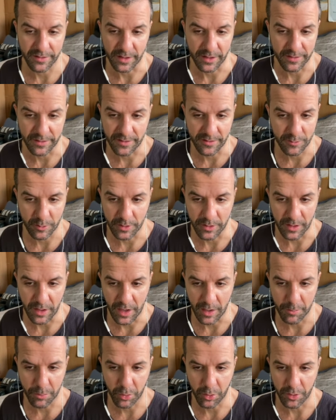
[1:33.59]
like this one
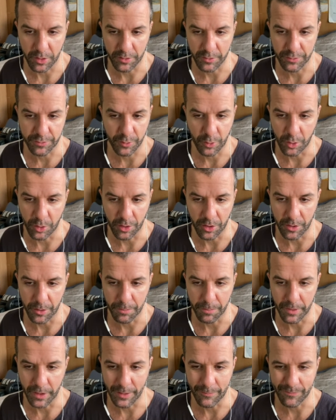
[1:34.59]

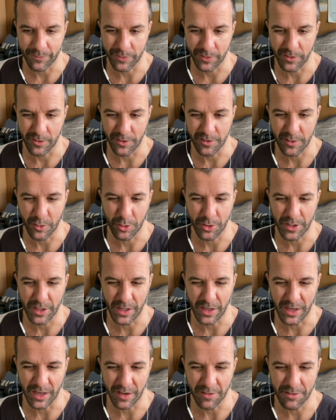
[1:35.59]
9.4, but there's only
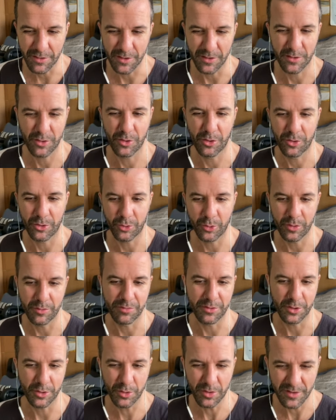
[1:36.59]
11 total
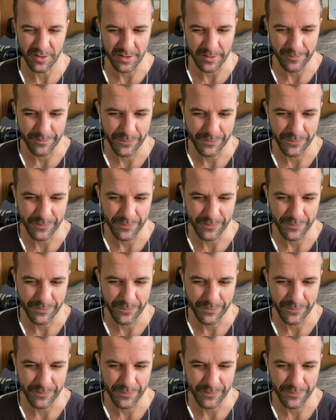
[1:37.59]
reviews.